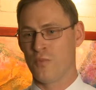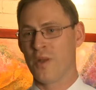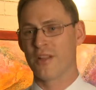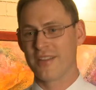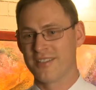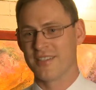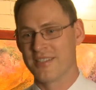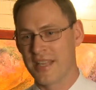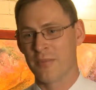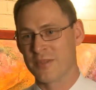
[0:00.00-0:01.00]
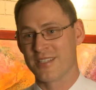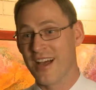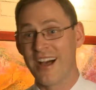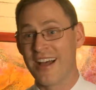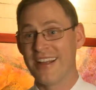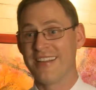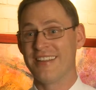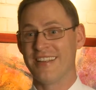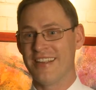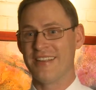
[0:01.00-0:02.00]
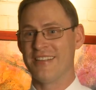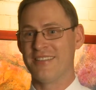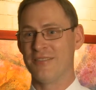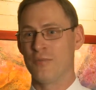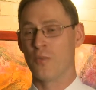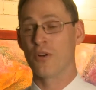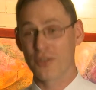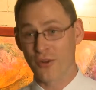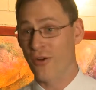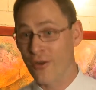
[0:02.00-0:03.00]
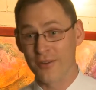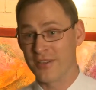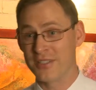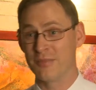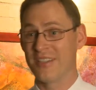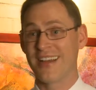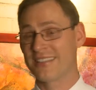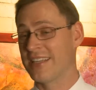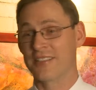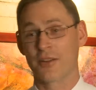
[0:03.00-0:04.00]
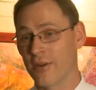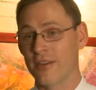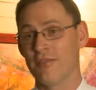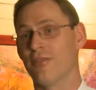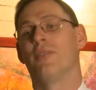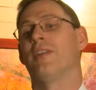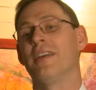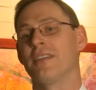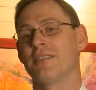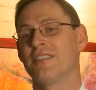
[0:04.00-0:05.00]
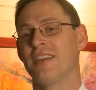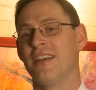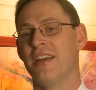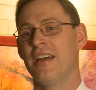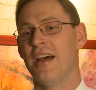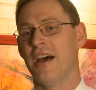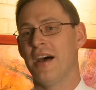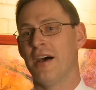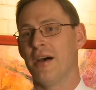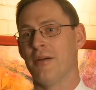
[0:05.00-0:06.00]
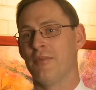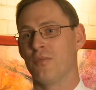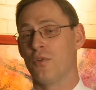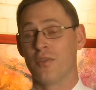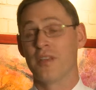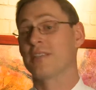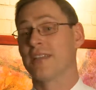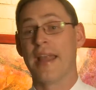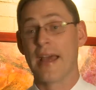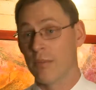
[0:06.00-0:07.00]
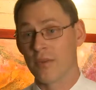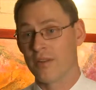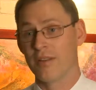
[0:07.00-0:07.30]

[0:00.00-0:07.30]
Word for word: willing to step aside and work your hardest but not take the credit for things, good things can happen.